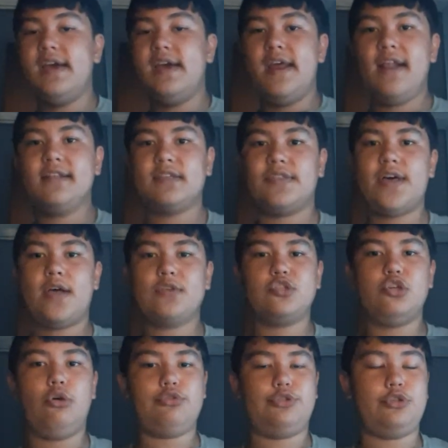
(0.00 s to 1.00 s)
It is
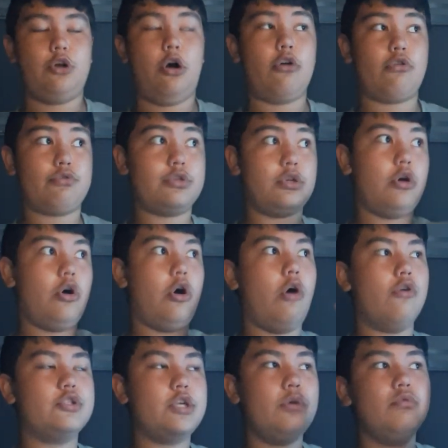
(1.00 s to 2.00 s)
$1,000.
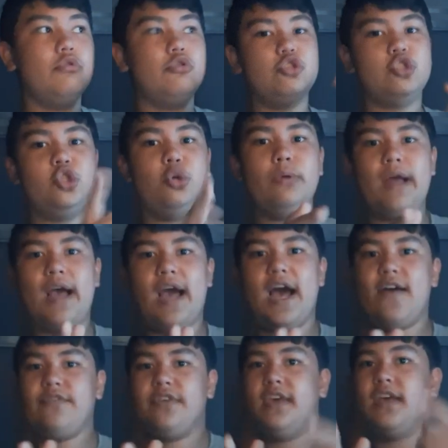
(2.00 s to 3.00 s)
Also,
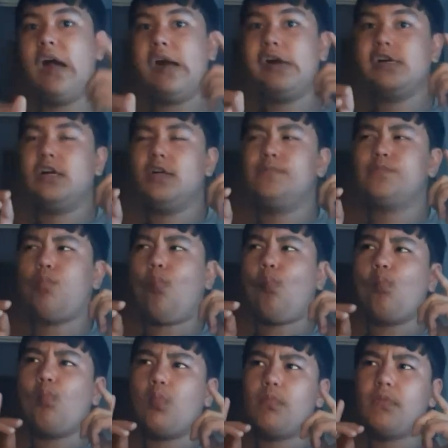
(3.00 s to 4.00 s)
2.5 gig,
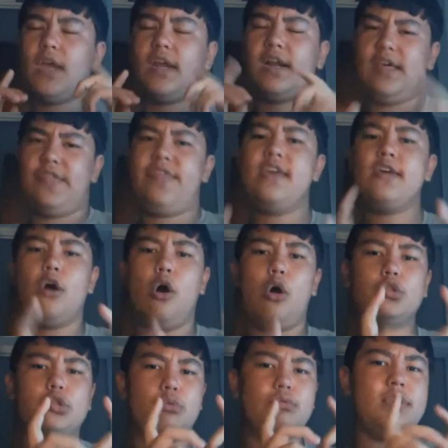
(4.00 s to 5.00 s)
and I think
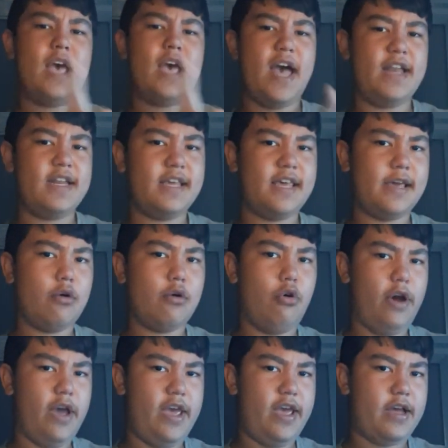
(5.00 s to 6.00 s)
also 10 gig
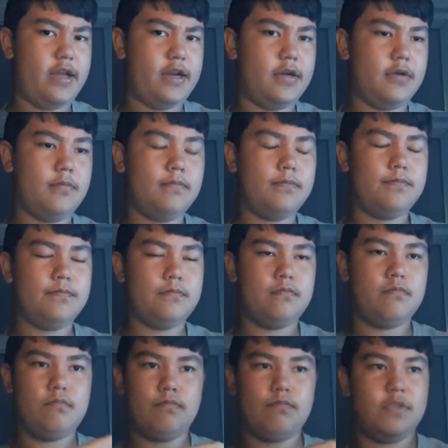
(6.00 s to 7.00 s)
LAN.
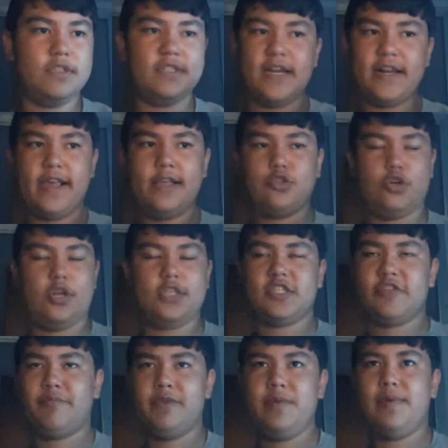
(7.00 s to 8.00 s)
The 10 gigs on
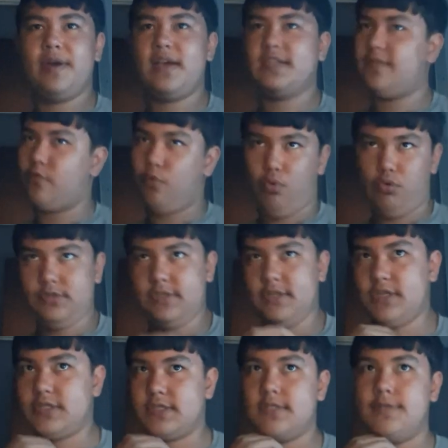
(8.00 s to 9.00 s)
SFP, because of course it
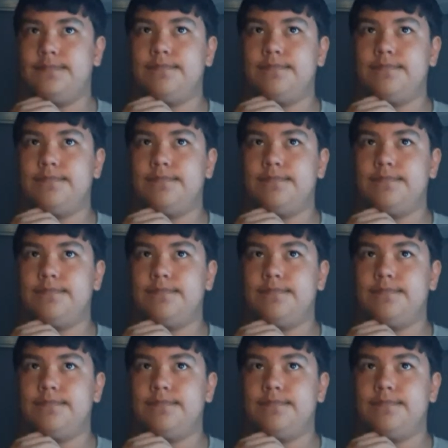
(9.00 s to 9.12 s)
is.